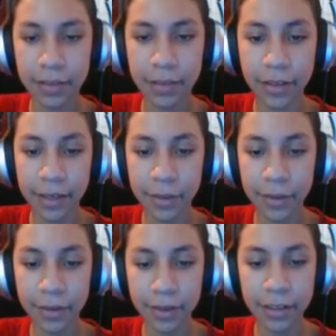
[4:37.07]
Okay,
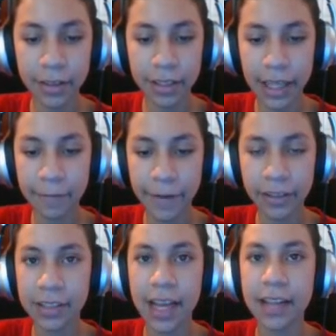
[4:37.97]
well, clearly that
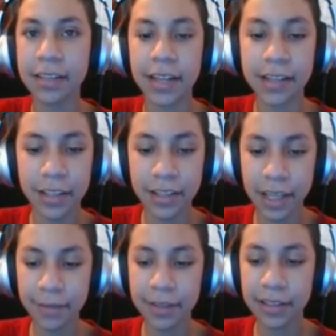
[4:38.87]
failed assassination
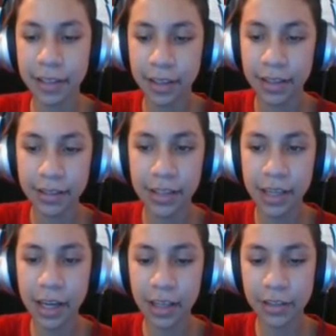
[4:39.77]
attempt did
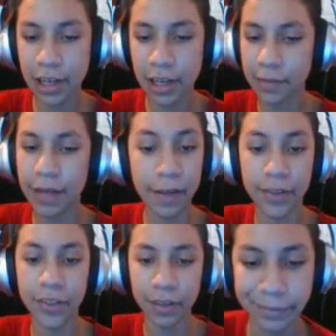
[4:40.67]
not turn out in my
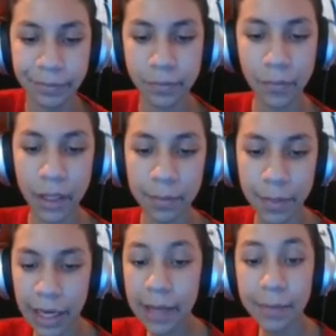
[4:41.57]
favor.
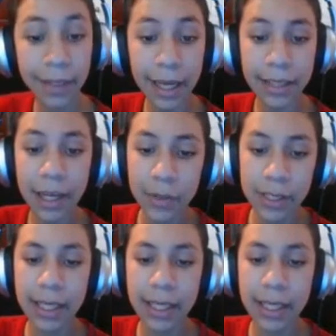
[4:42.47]
But I am glad that once I